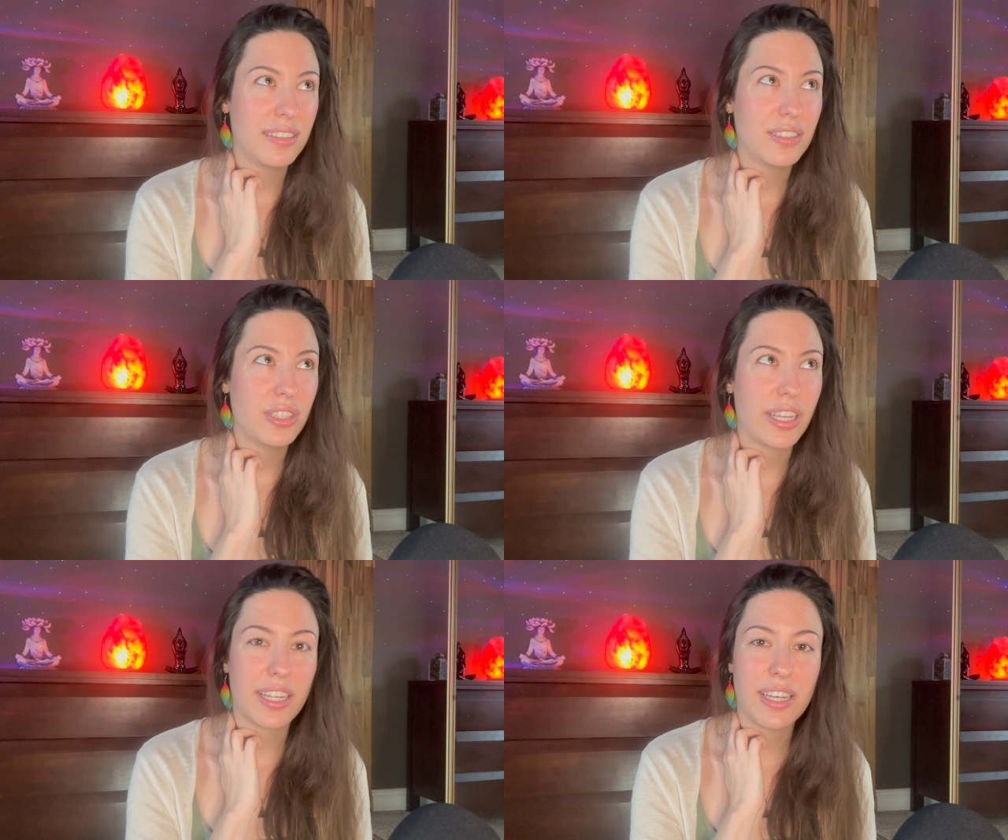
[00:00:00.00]

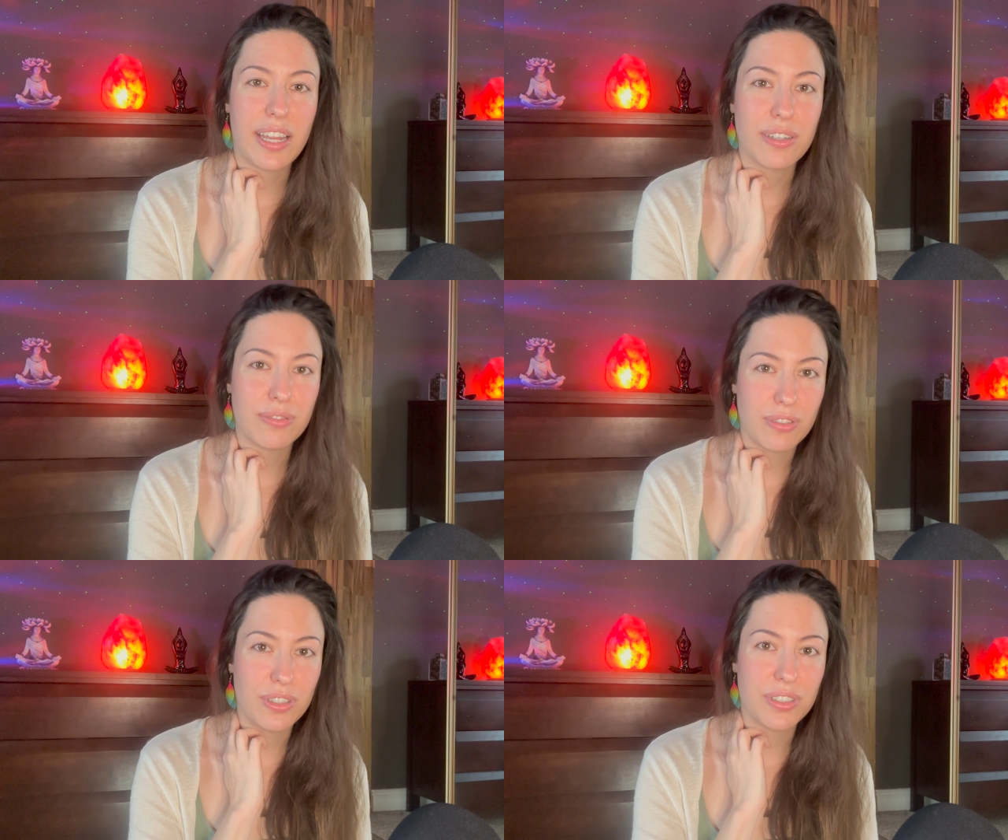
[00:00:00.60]
Check it now
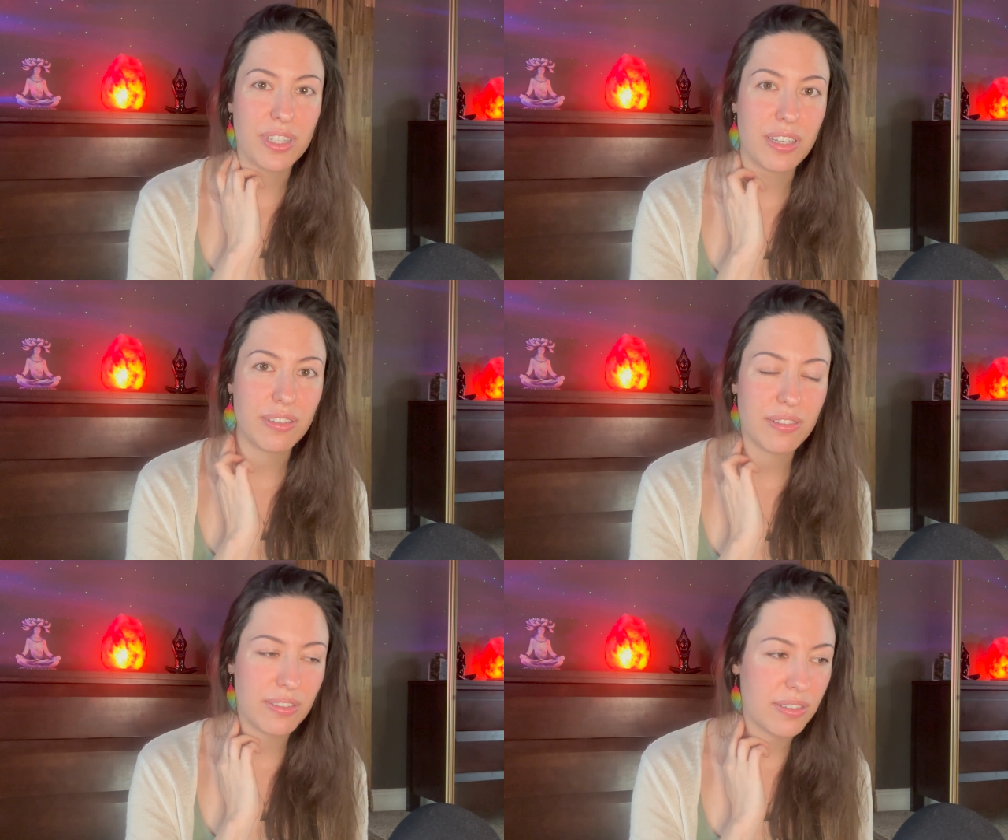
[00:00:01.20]
for
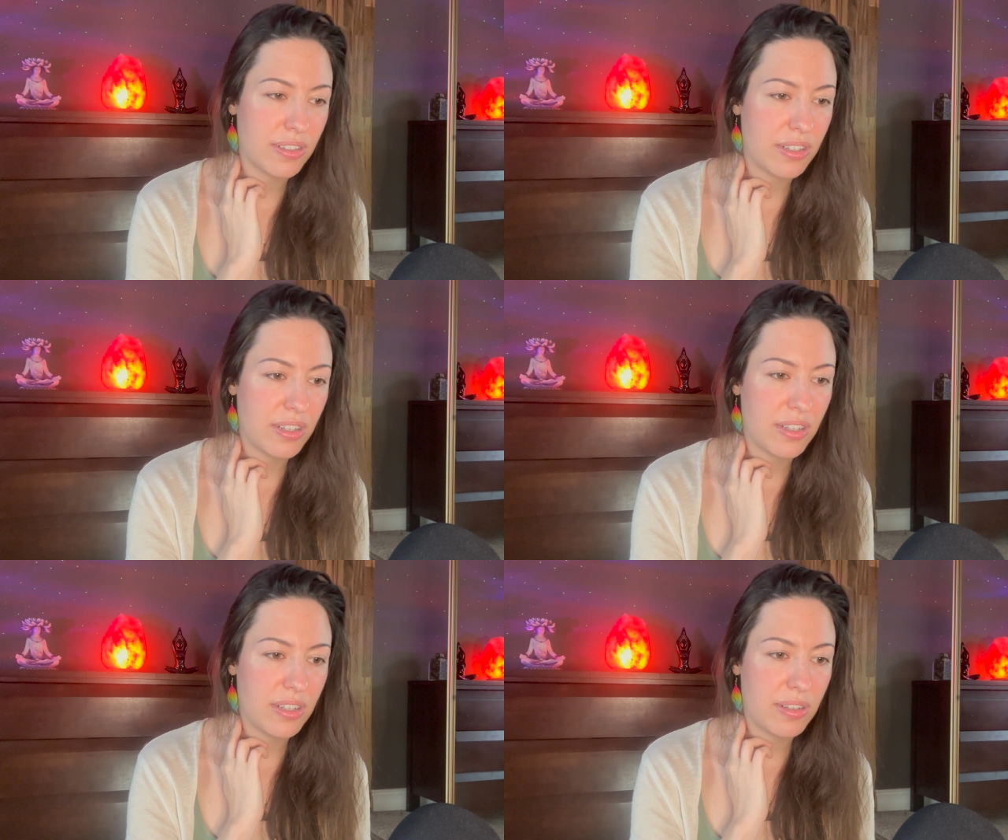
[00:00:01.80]
yourself.
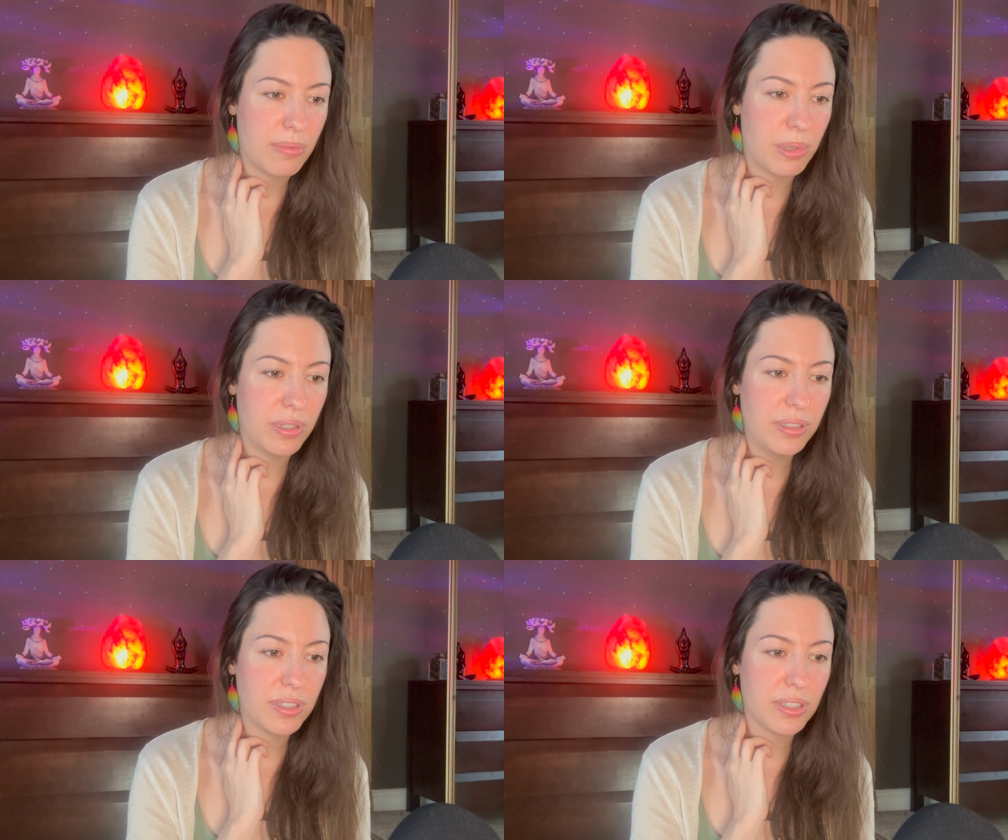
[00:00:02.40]

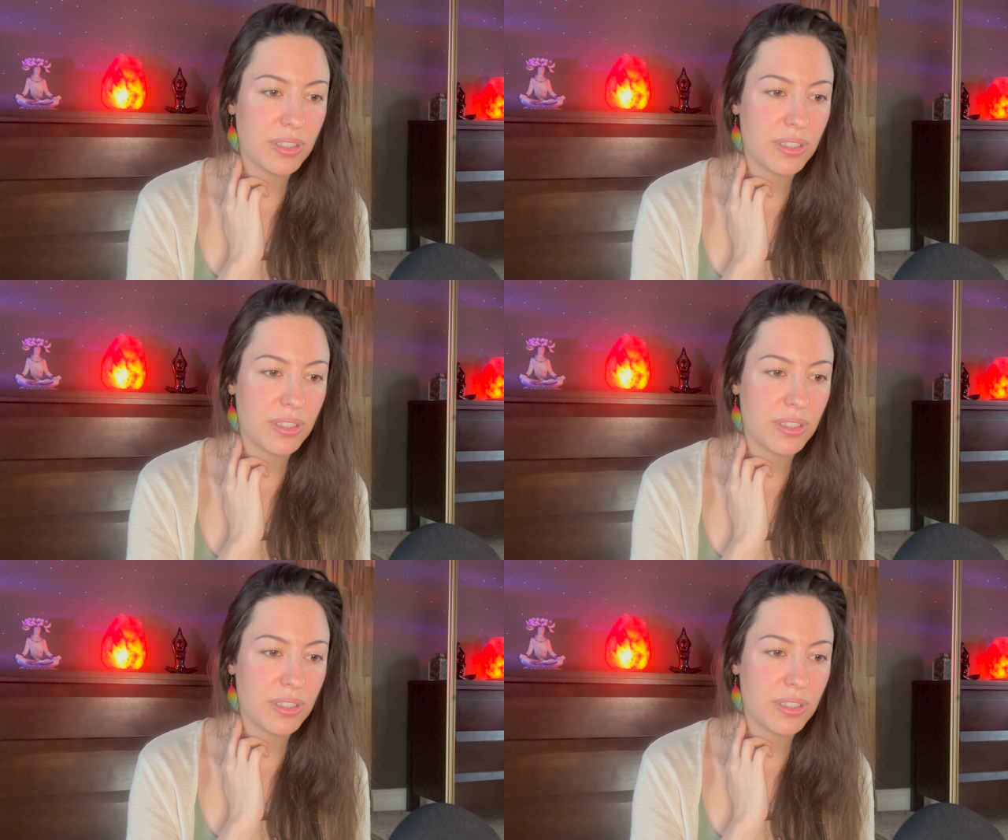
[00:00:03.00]
Pulse.